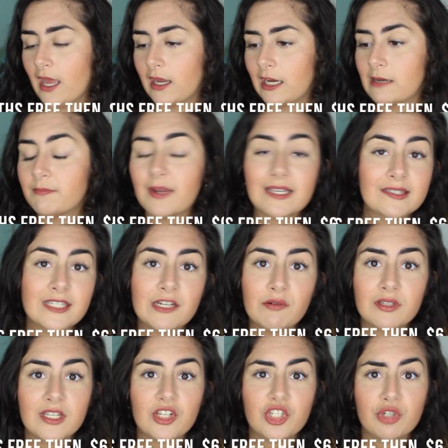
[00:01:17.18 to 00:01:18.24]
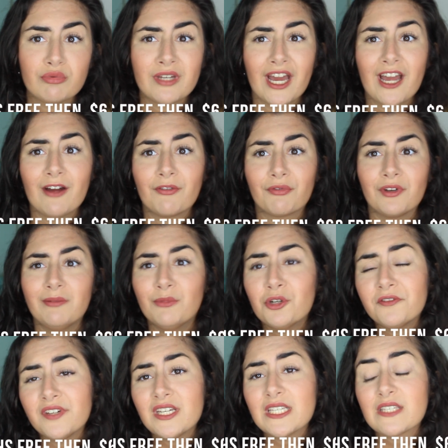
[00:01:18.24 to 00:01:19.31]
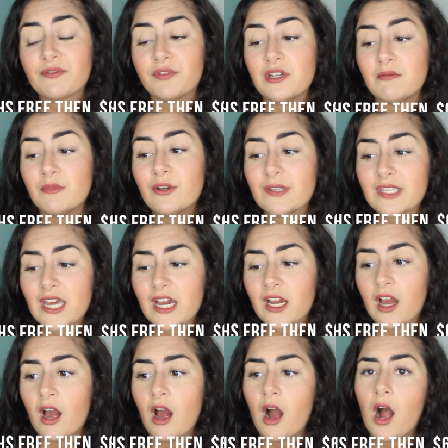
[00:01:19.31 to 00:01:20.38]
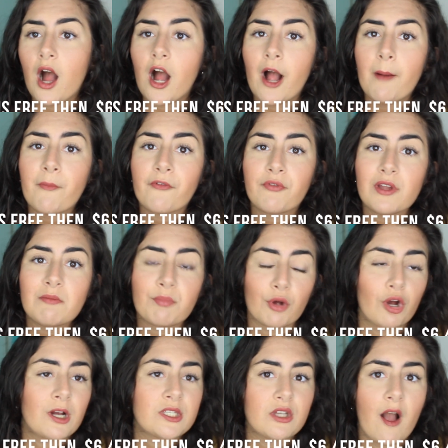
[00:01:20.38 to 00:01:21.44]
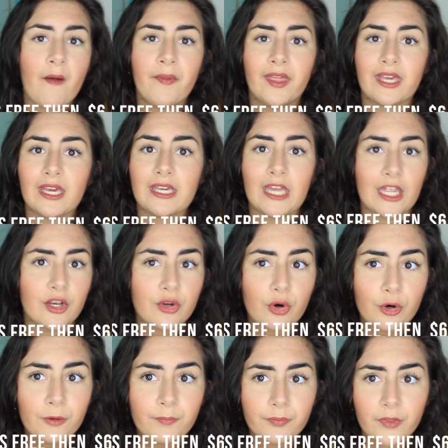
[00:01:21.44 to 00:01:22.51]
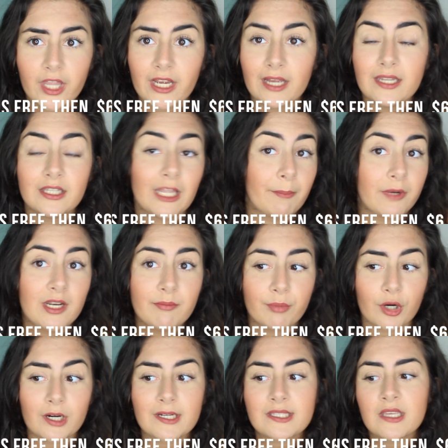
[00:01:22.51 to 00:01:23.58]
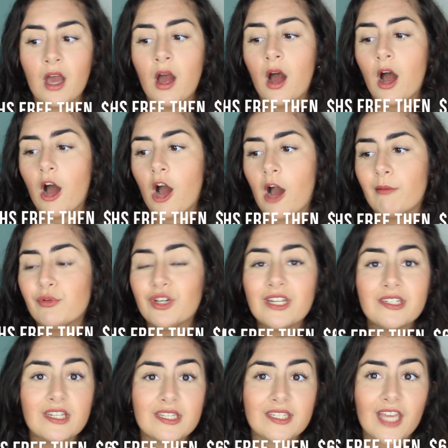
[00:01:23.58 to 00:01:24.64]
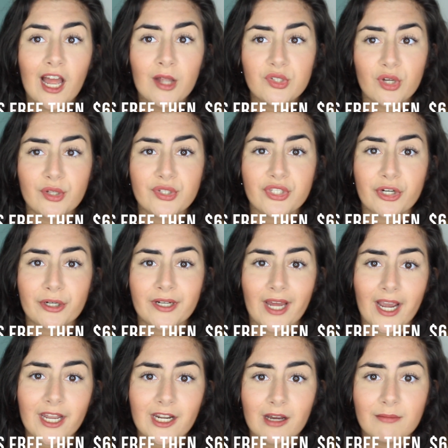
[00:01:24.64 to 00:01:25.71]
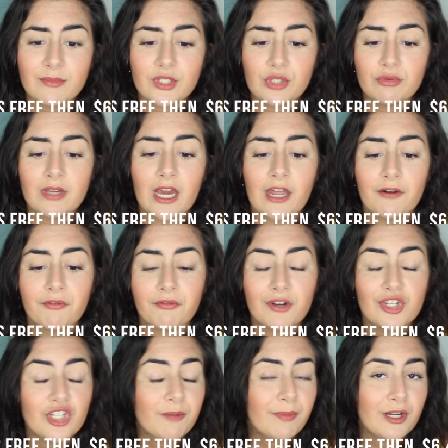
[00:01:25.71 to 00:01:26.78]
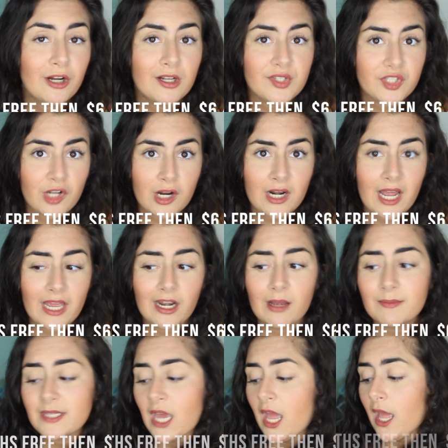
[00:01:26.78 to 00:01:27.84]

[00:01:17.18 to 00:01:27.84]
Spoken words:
And basically with this you get free movies, free music, free books on like a Kindle, like unlimited books. You get discounts on certain items, you get free shipping on certain items,